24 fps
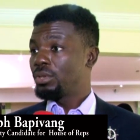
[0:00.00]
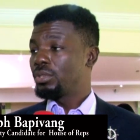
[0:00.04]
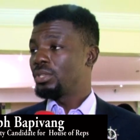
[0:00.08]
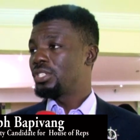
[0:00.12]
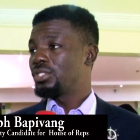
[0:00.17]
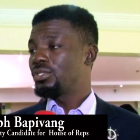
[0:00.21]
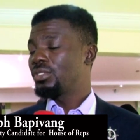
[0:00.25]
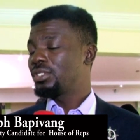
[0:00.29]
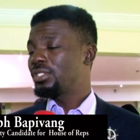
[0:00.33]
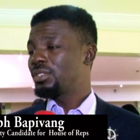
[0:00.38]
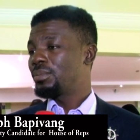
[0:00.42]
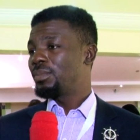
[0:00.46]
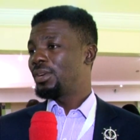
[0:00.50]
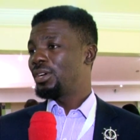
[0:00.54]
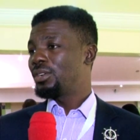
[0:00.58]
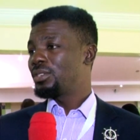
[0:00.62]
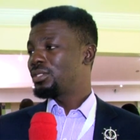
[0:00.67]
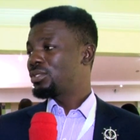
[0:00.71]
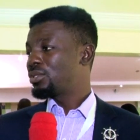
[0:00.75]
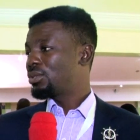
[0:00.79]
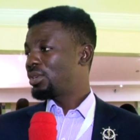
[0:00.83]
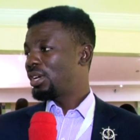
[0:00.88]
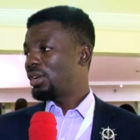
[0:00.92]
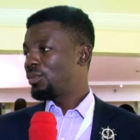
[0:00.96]
It's not
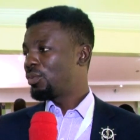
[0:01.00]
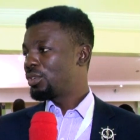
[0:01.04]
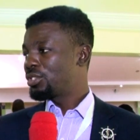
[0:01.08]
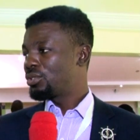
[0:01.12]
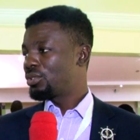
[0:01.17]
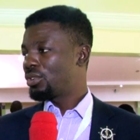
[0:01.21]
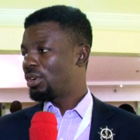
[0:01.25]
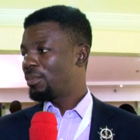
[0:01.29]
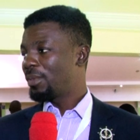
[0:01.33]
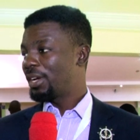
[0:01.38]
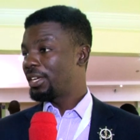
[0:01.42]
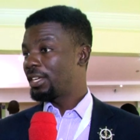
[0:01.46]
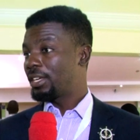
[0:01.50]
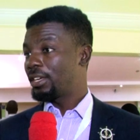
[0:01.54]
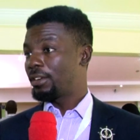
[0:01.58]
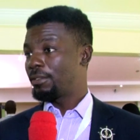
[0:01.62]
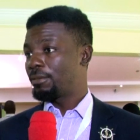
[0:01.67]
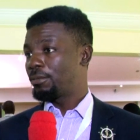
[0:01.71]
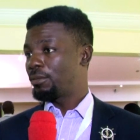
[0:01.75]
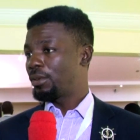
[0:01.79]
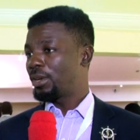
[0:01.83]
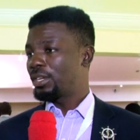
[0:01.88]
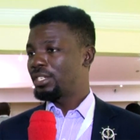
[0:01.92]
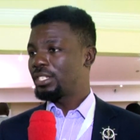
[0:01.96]
about what you come and
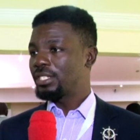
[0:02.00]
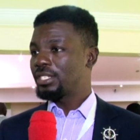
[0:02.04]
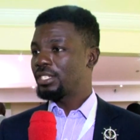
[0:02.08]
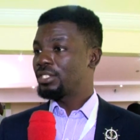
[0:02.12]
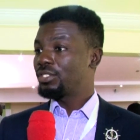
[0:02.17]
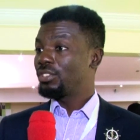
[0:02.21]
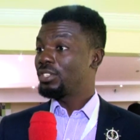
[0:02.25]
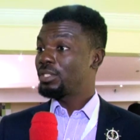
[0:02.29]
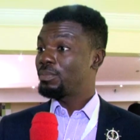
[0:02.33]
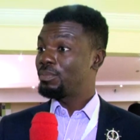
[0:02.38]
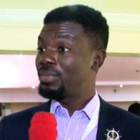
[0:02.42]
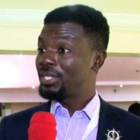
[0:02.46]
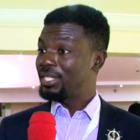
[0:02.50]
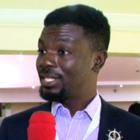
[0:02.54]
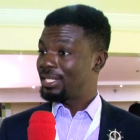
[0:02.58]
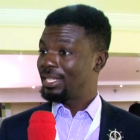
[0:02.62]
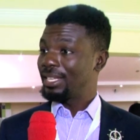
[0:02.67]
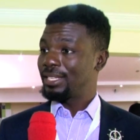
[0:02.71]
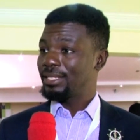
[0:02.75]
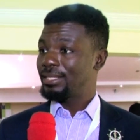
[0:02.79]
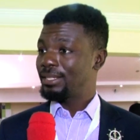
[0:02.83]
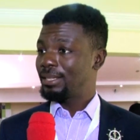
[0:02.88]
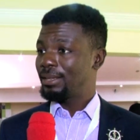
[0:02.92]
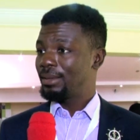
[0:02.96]
give. Are, this is not
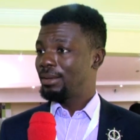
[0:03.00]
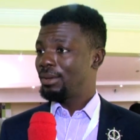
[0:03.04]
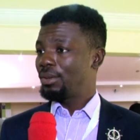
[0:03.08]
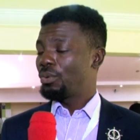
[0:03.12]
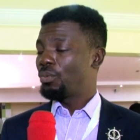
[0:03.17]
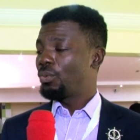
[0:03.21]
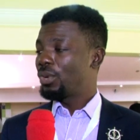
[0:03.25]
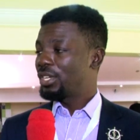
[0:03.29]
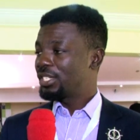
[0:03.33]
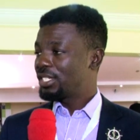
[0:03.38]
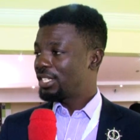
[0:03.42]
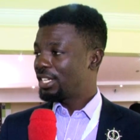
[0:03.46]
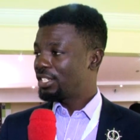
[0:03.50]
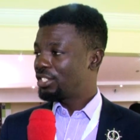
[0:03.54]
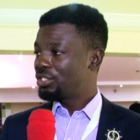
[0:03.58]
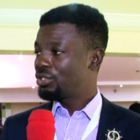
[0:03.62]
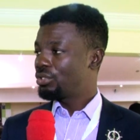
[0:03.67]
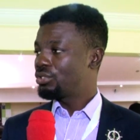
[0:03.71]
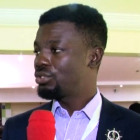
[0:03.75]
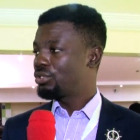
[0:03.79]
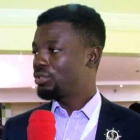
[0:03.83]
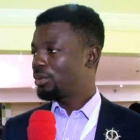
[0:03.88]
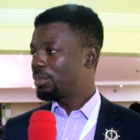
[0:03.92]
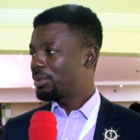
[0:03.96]
business. We're sending
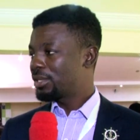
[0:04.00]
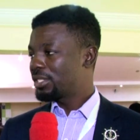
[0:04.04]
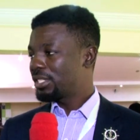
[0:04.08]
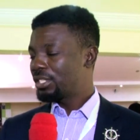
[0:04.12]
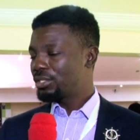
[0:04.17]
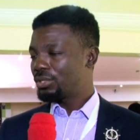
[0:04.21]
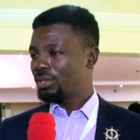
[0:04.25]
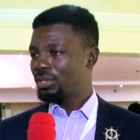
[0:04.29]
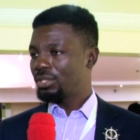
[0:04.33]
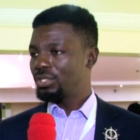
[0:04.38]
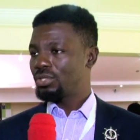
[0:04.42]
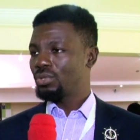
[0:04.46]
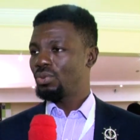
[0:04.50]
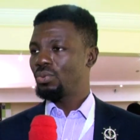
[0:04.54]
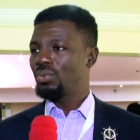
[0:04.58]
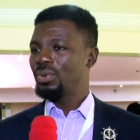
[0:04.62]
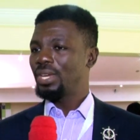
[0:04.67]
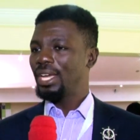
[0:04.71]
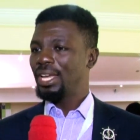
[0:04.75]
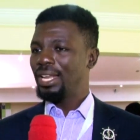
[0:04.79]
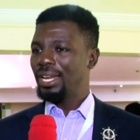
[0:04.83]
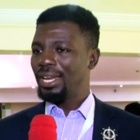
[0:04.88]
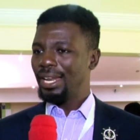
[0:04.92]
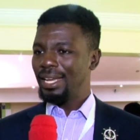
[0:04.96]
you to represent us. So
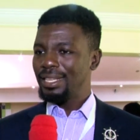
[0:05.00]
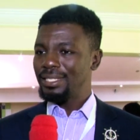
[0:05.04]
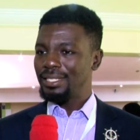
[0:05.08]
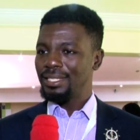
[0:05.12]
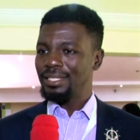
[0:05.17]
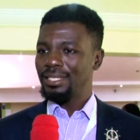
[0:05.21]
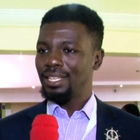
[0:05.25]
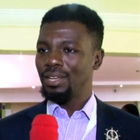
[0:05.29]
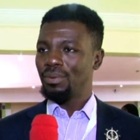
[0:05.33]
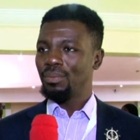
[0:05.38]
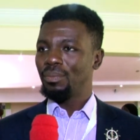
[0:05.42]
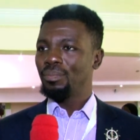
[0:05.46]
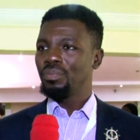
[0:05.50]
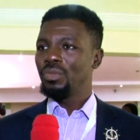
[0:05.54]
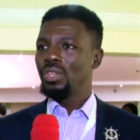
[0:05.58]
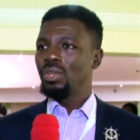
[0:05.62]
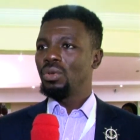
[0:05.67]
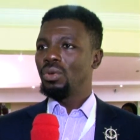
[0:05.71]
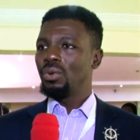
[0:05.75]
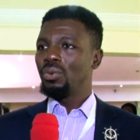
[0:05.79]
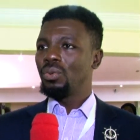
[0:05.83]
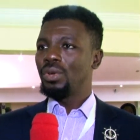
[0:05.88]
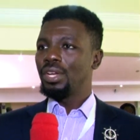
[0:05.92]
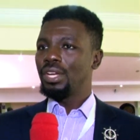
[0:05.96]
we enlighten them.
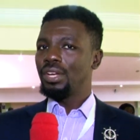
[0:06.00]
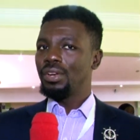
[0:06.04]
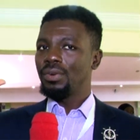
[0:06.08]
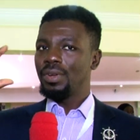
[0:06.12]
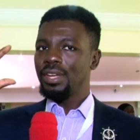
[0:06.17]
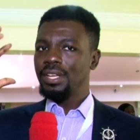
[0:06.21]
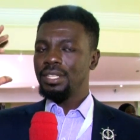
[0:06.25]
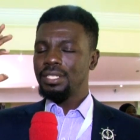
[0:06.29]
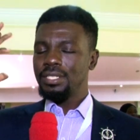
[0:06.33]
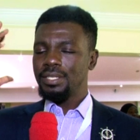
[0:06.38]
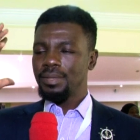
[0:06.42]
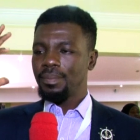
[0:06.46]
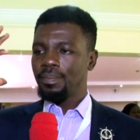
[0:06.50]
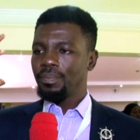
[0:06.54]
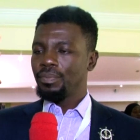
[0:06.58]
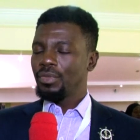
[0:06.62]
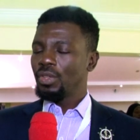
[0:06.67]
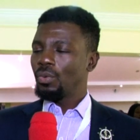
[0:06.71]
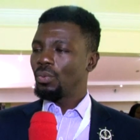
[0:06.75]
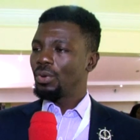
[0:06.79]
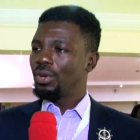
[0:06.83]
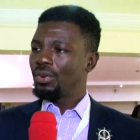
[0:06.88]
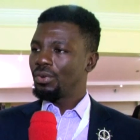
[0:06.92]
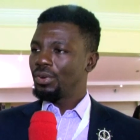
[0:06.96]
We create,
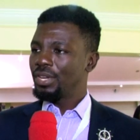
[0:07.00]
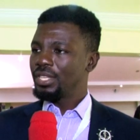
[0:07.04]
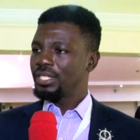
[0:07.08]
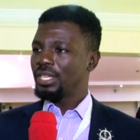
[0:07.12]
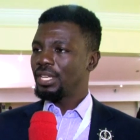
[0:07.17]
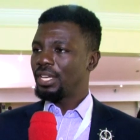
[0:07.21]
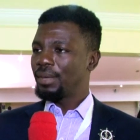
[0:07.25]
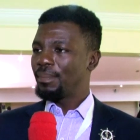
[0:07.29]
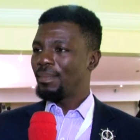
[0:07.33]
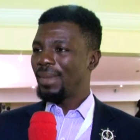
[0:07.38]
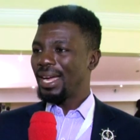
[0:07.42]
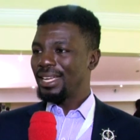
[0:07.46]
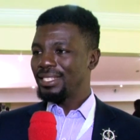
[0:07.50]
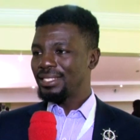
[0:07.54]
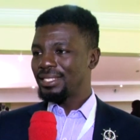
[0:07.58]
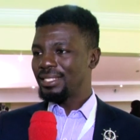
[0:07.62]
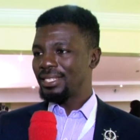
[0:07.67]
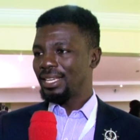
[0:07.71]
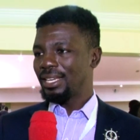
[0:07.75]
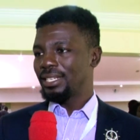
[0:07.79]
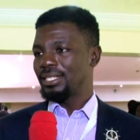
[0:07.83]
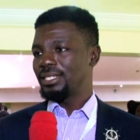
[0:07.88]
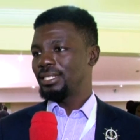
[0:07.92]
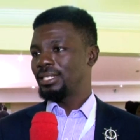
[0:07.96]
we create a
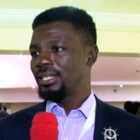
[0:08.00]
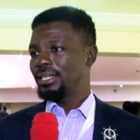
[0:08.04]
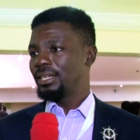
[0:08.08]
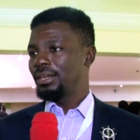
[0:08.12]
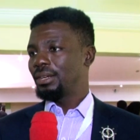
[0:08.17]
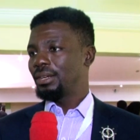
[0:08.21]
mindset,